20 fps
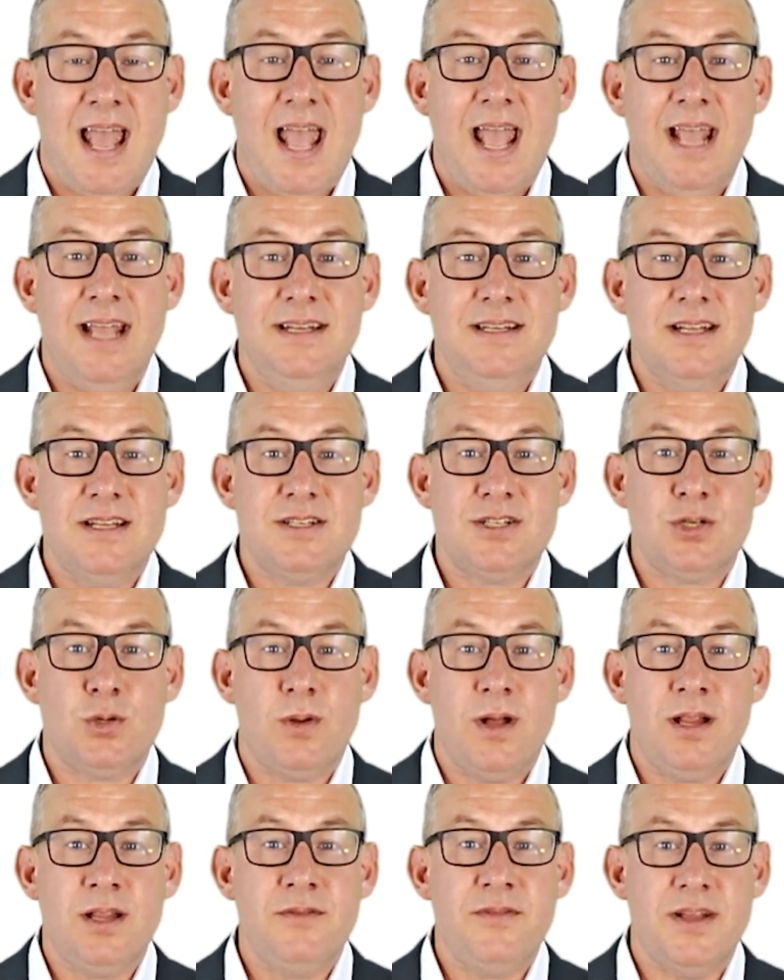A digital
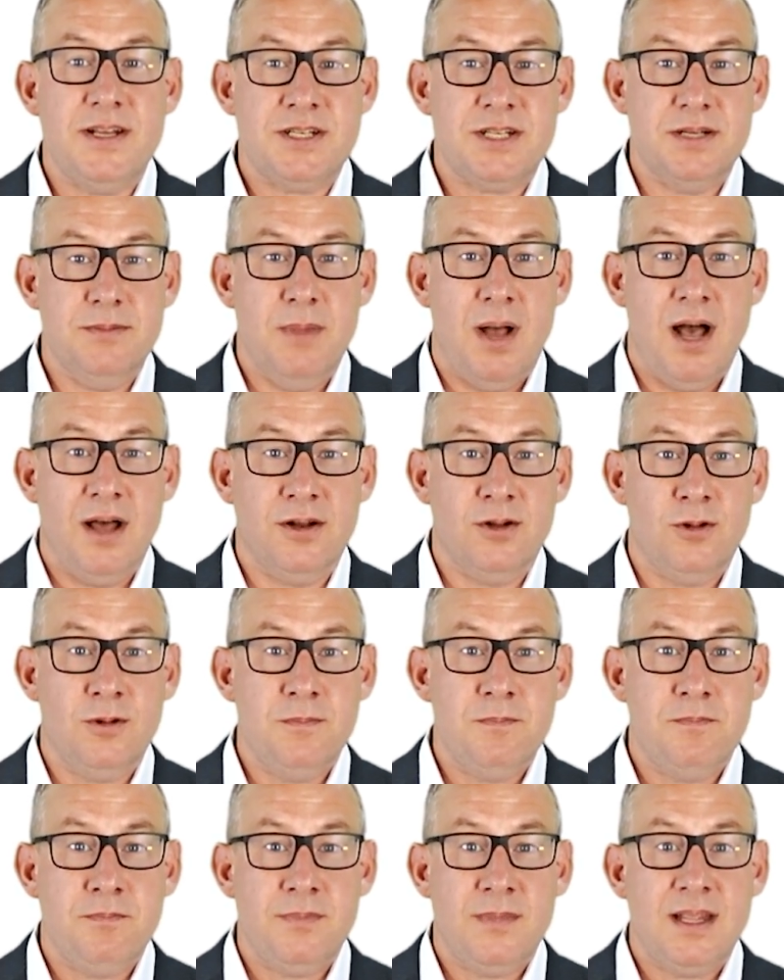elevation model
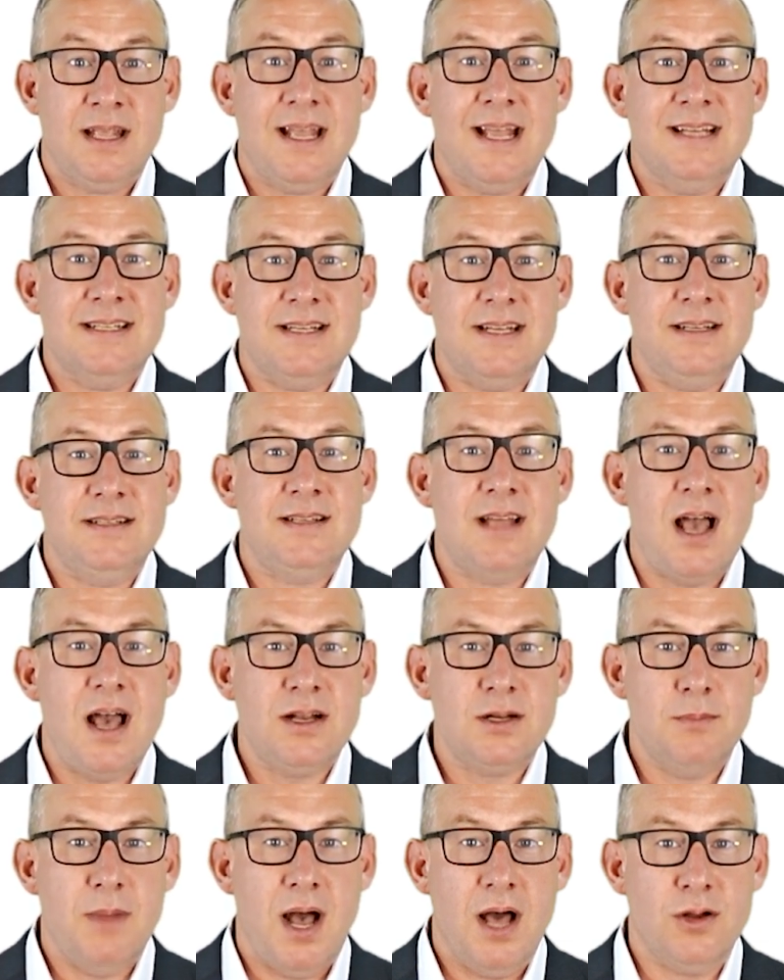is a data
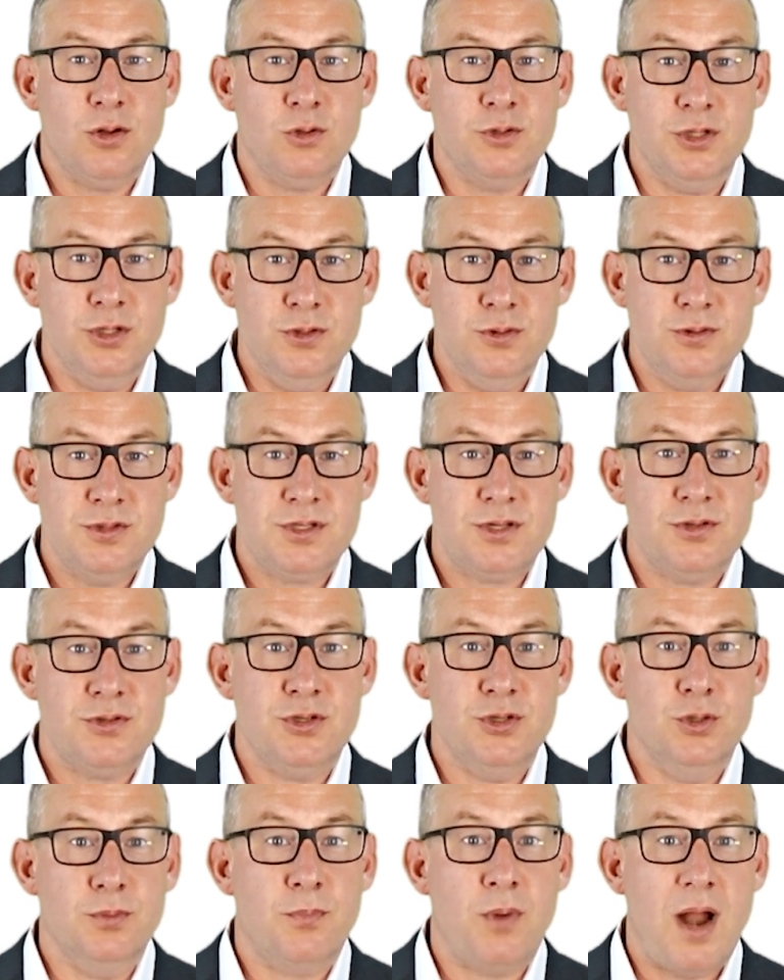model used
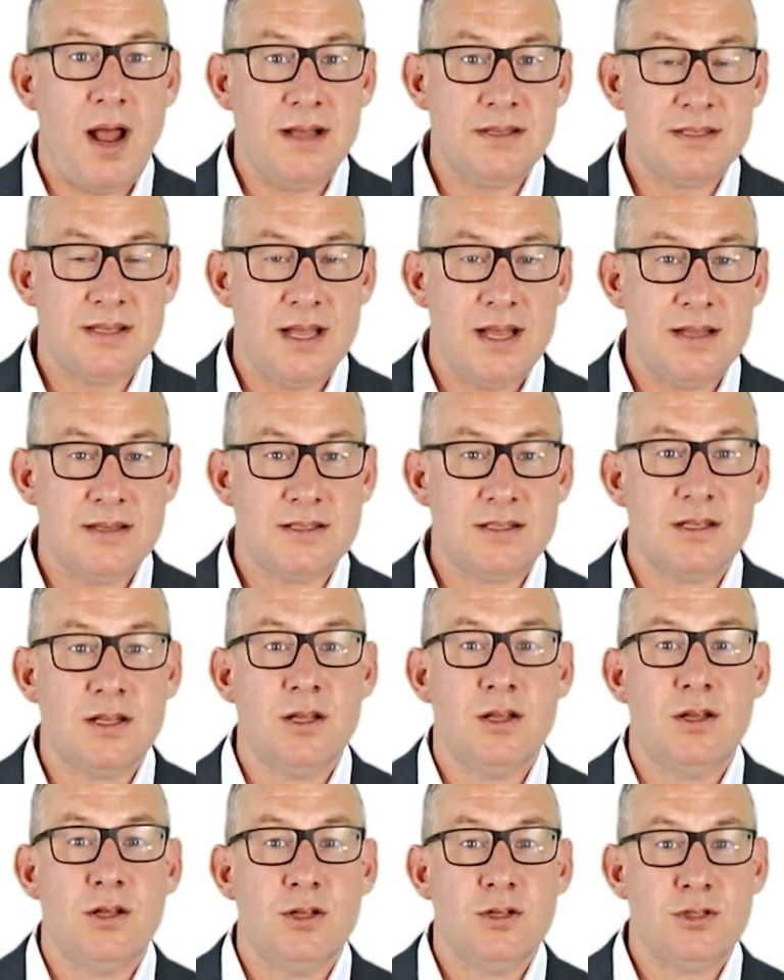to process,
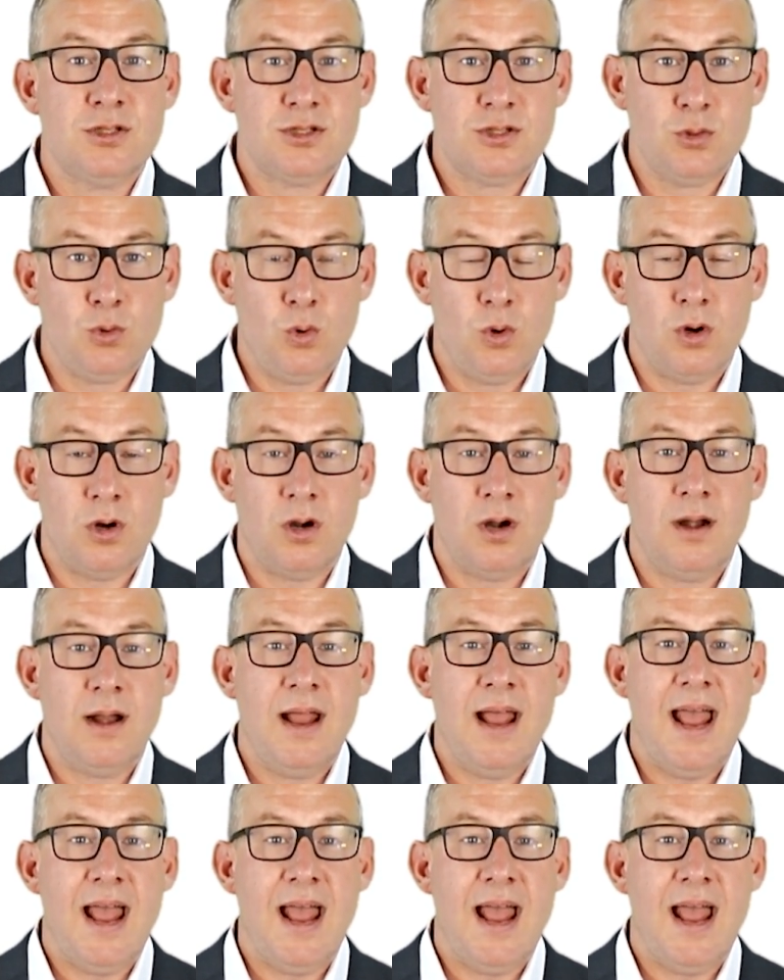store,